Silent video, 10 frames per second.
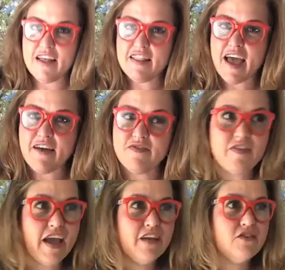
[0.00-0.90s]
you can't
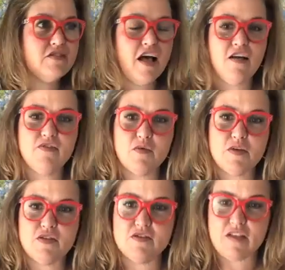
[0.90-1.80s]
laugh at yourself
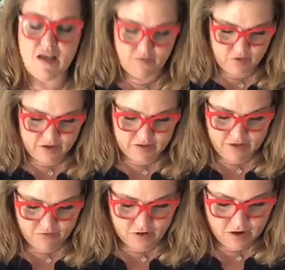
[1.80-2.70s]
or with yourself, what do you laugh